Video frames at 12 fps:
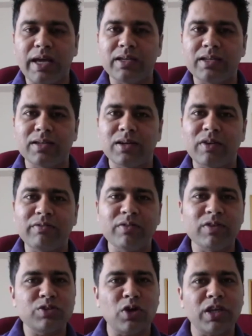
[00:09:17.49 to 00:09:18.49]
and uh, when
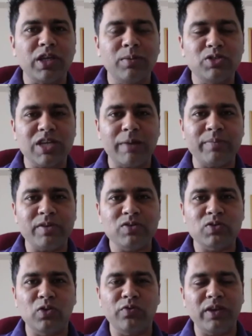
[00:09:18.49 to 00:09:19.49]
we were talking about
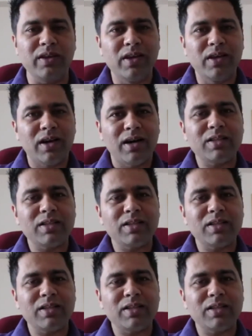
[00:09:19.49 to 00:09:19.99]
Champions Trophy,